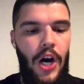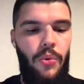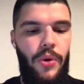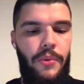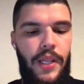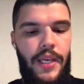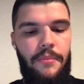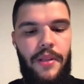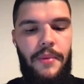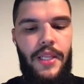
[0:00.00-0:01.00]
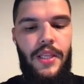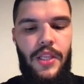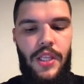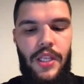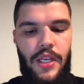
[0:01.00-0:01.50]
we will implement
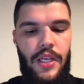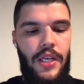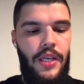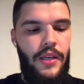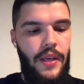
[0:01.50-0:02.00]
a